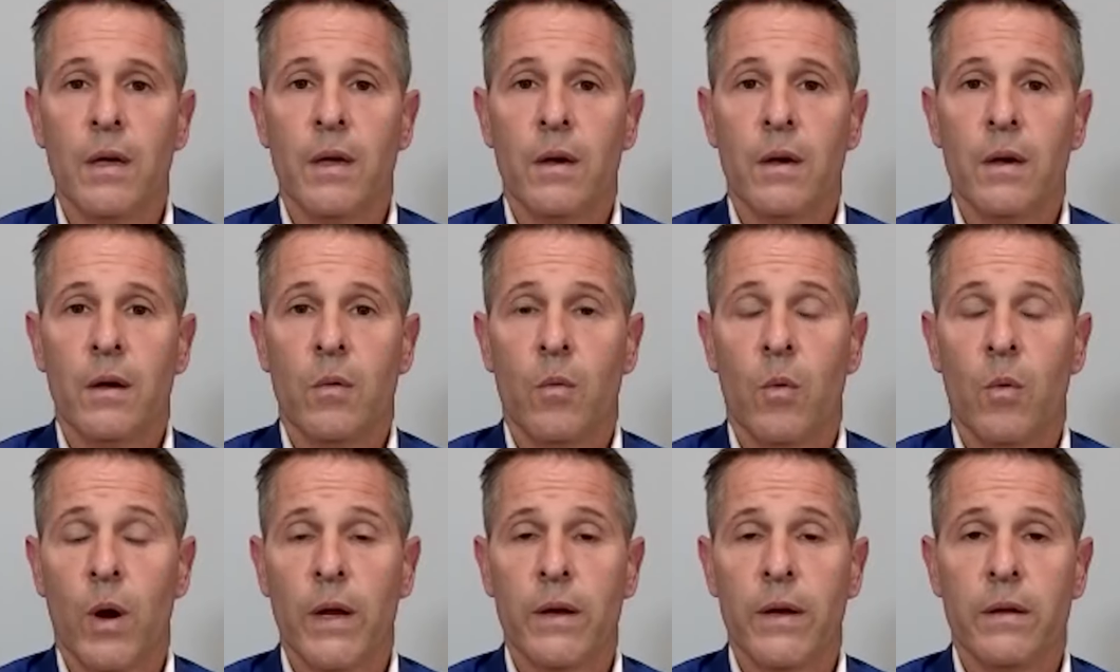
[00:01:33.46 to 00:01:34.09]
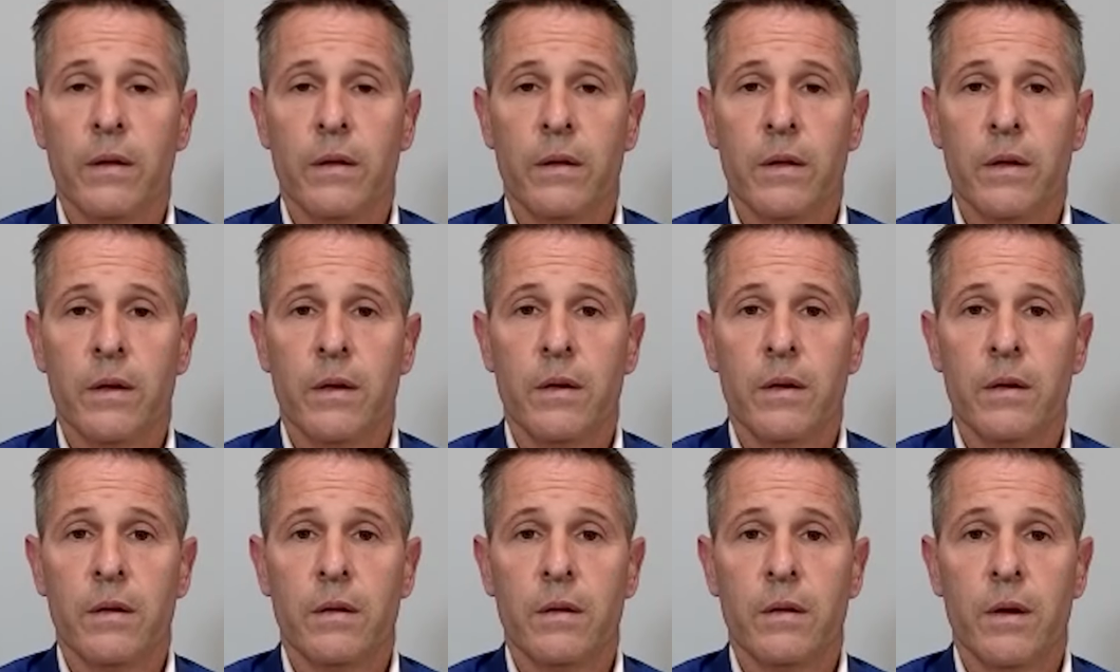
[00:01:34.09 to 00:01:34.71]
What
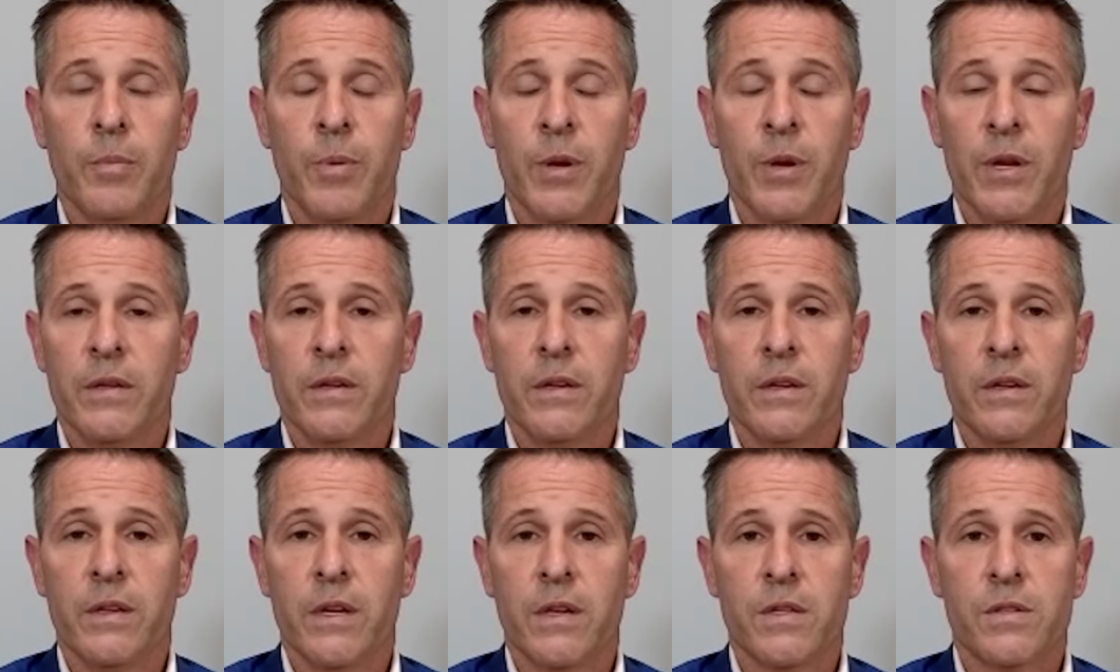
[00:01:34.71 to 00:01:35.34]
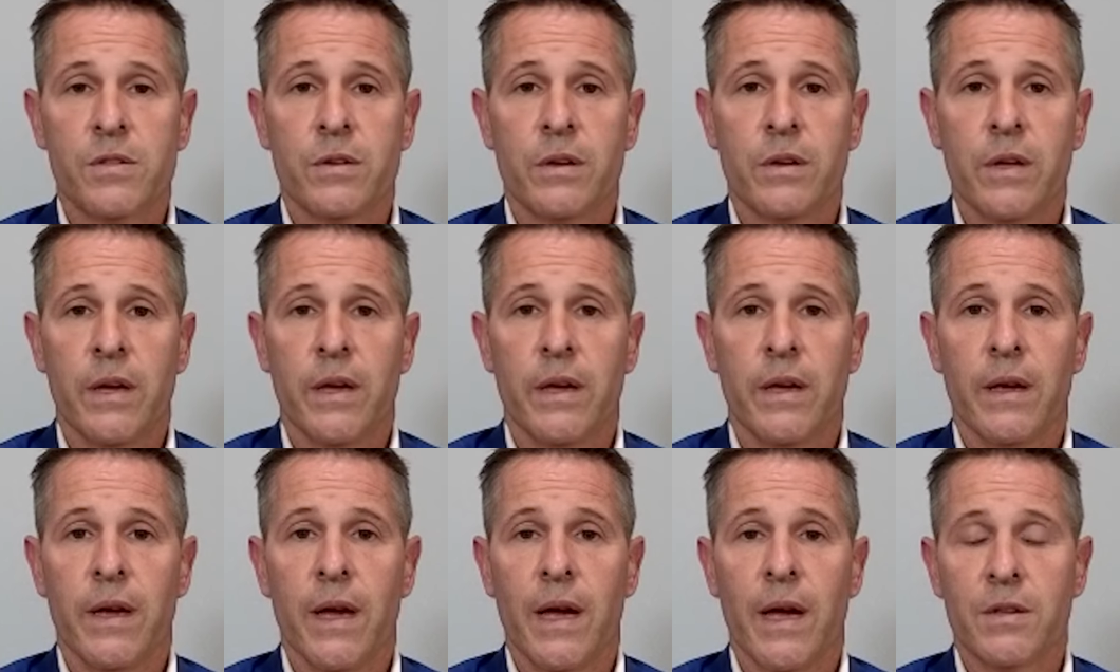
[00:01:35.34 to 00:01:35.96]
the opinion
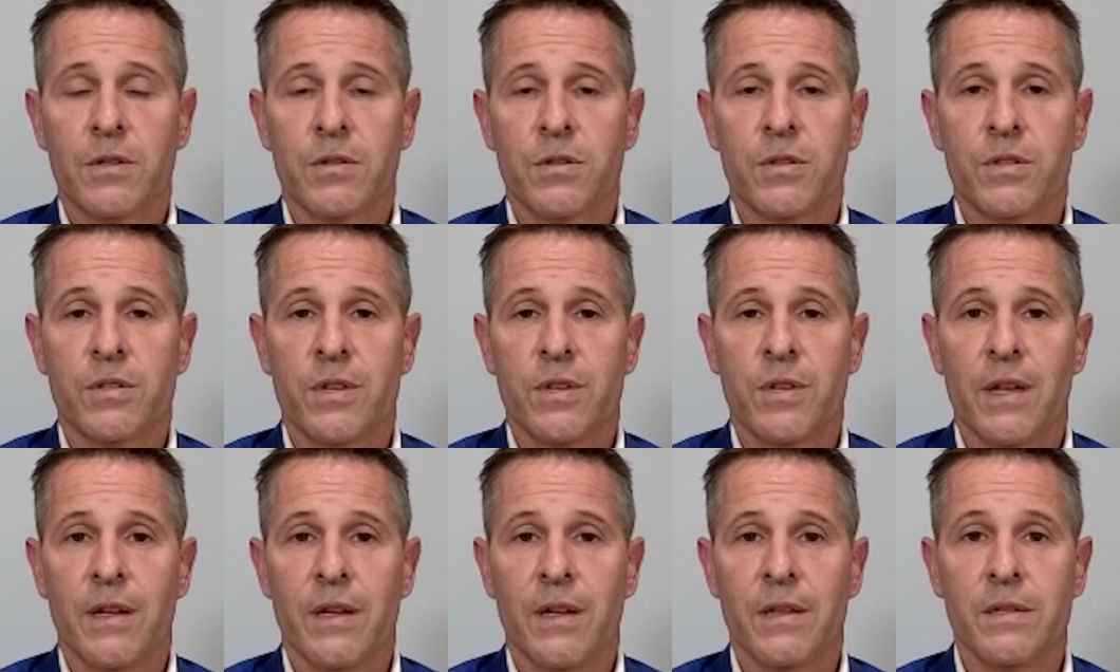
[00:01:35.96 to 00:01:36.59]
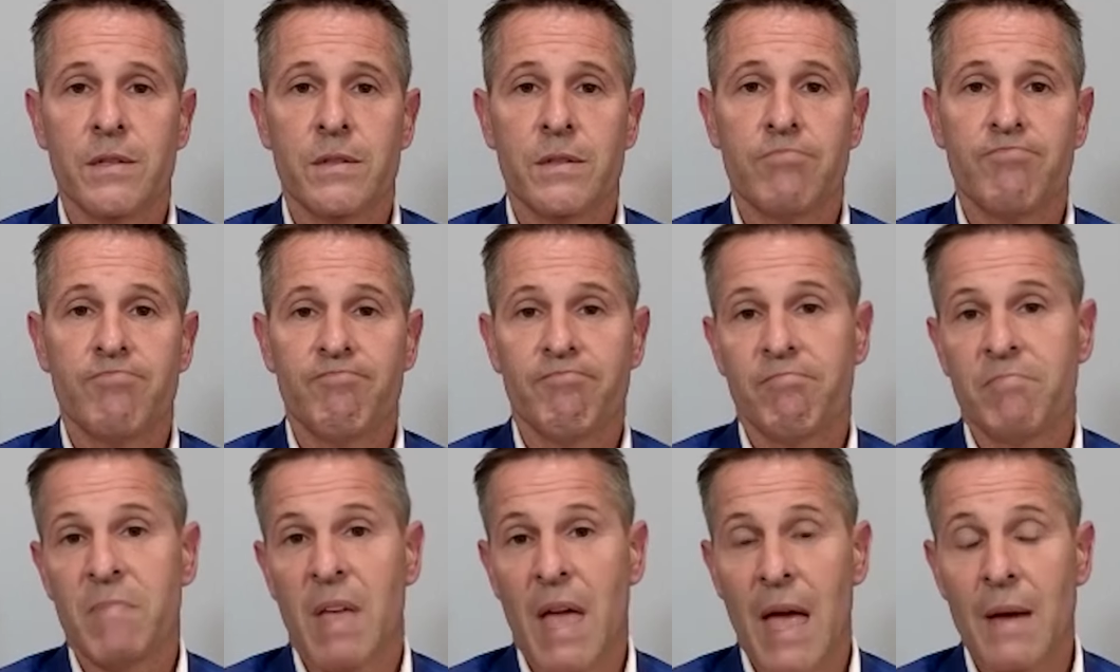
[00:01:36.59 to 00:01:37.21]
yesterday actually said is
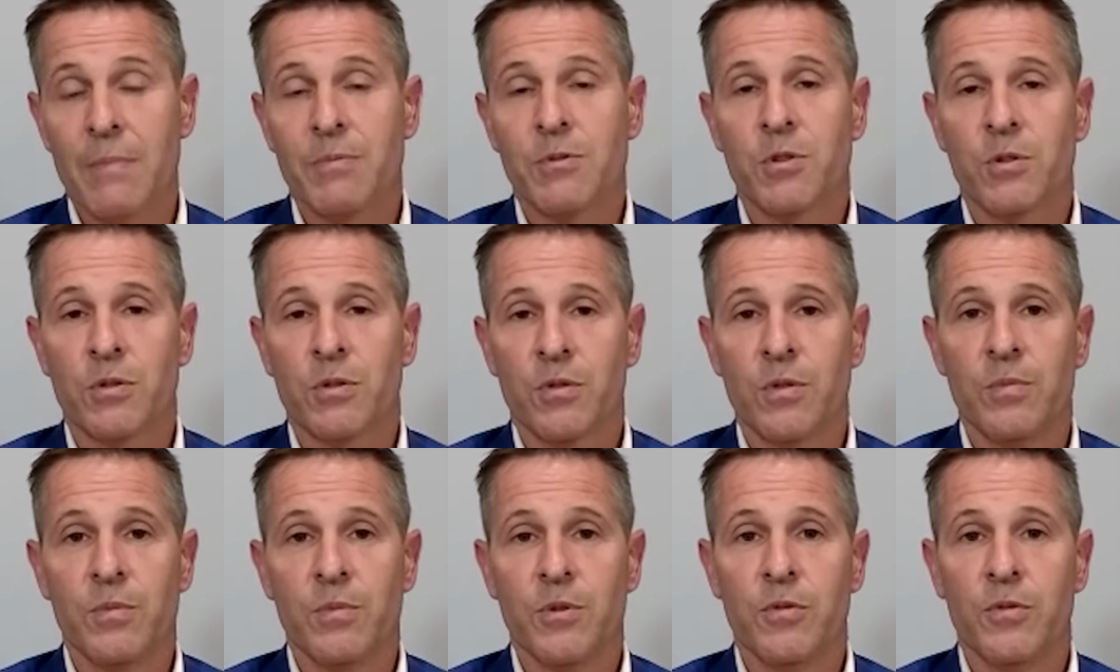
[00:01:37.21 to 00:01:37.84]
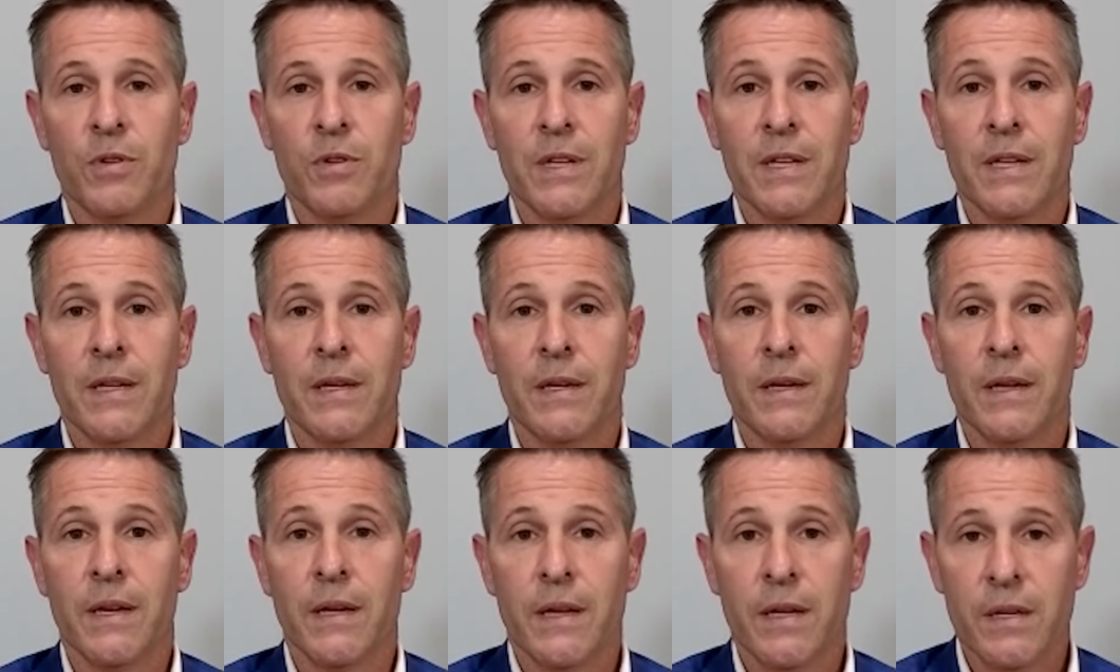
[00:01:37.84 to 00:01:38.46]
absolute immunity
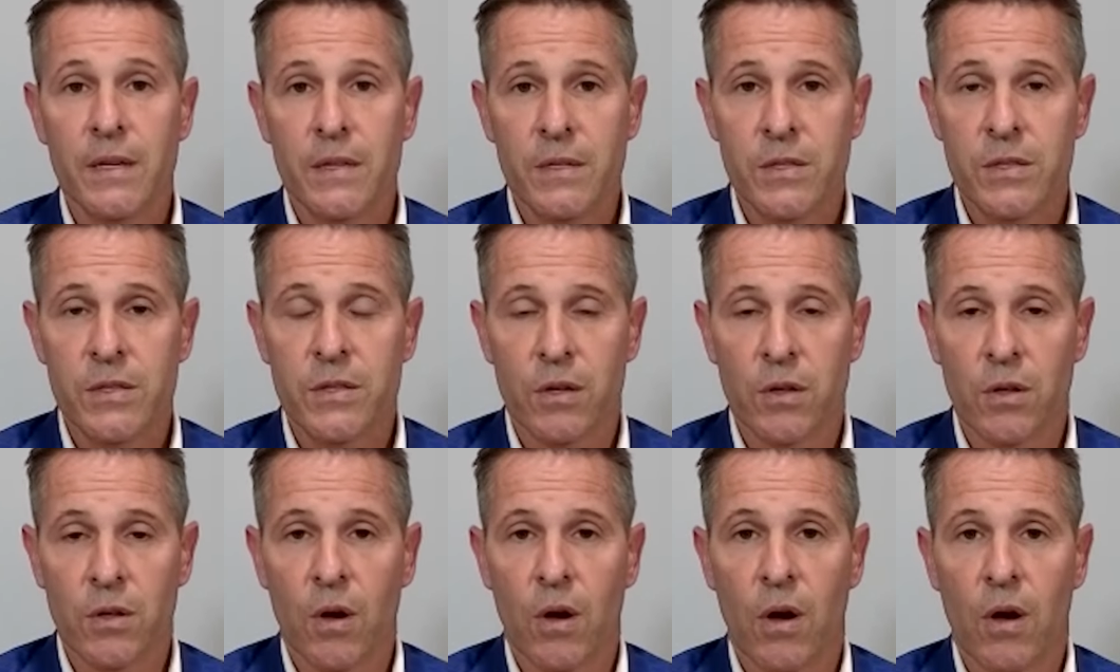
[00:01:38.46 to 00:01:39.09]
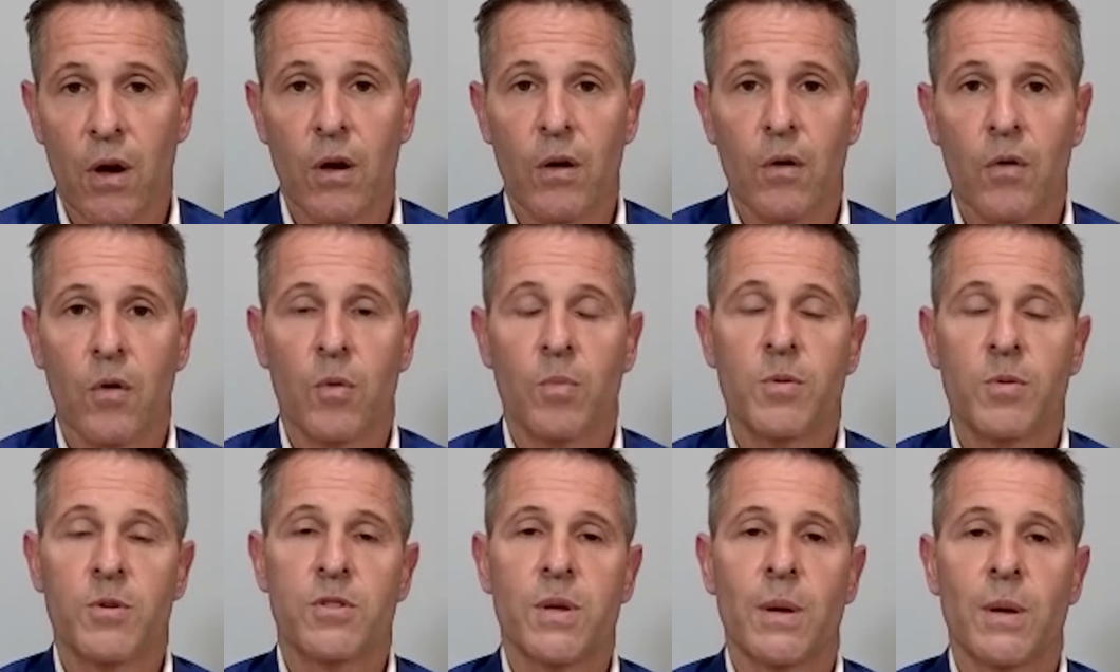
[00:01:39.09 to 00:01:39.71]
is the law, or
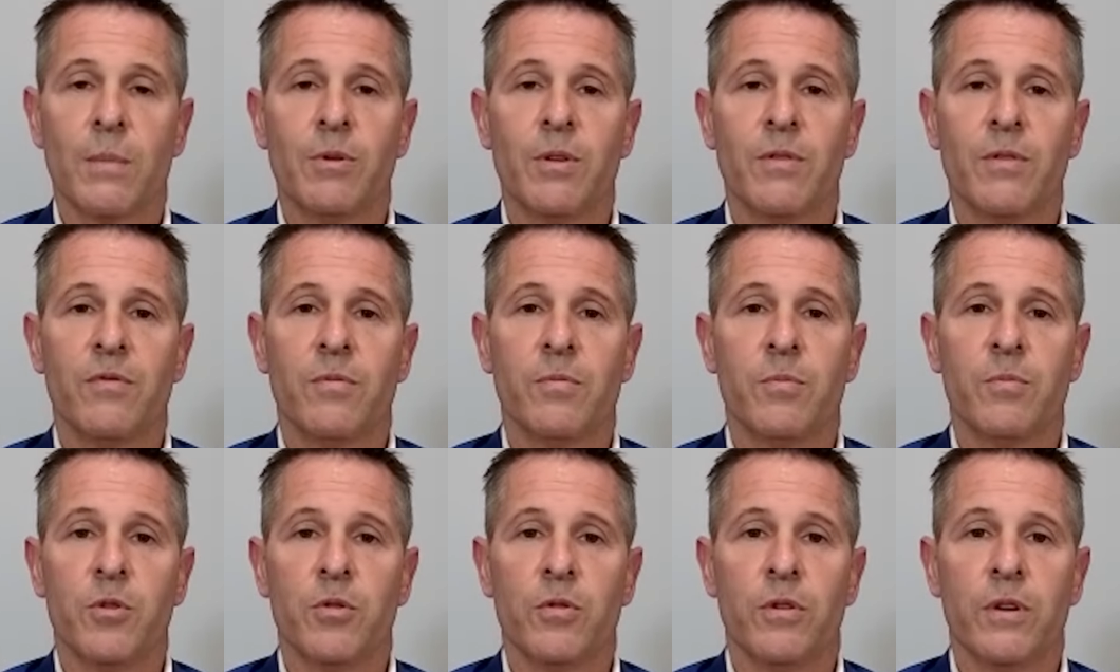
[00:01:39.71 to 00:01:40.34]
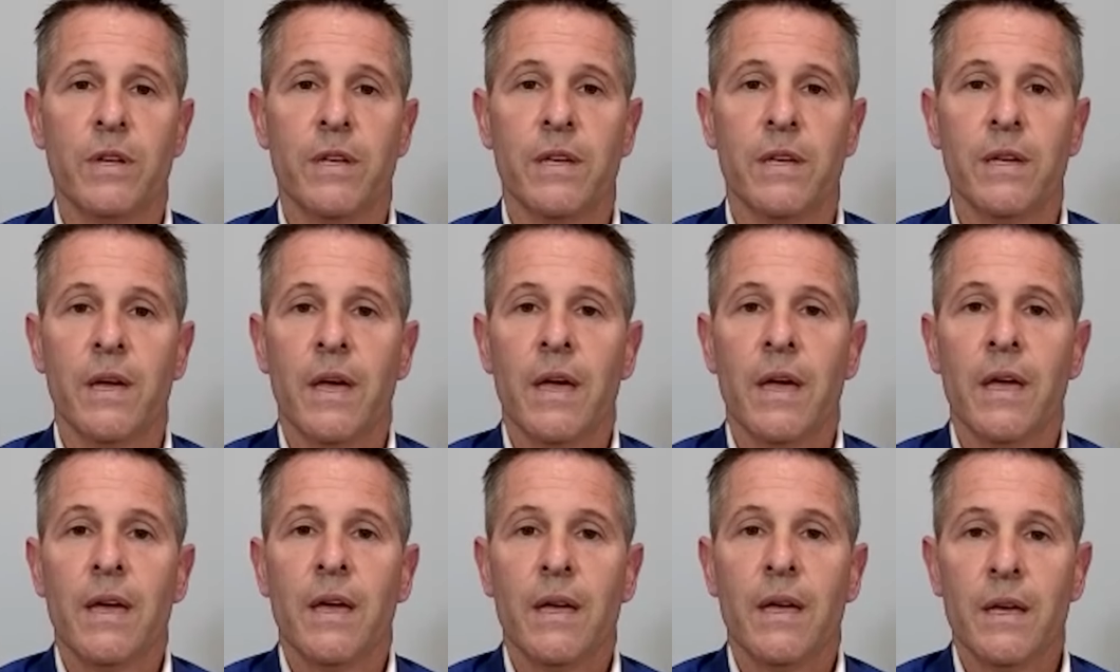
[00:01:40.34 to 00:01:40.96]
presumptive immunity
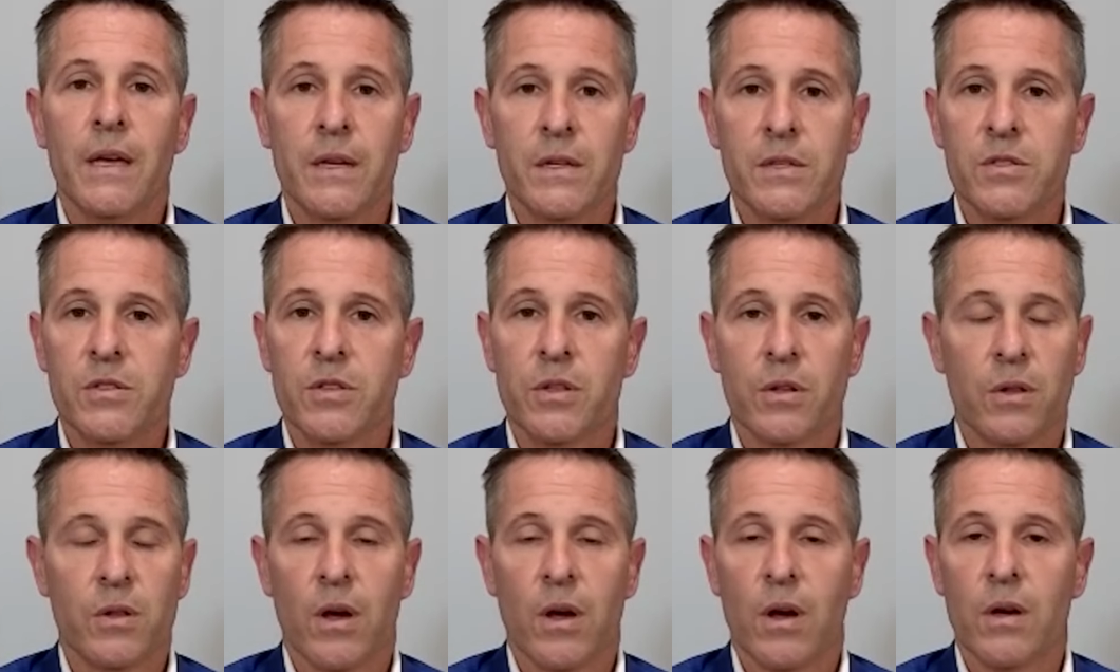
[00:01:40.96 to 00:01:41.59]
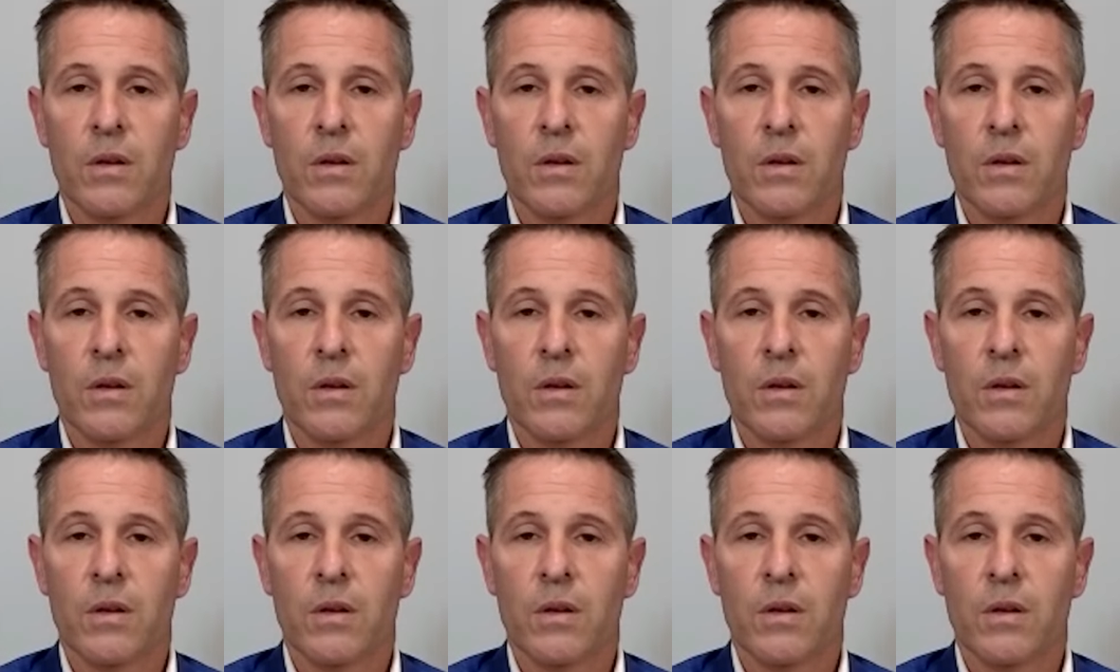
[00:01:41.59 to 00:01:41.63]
is the law.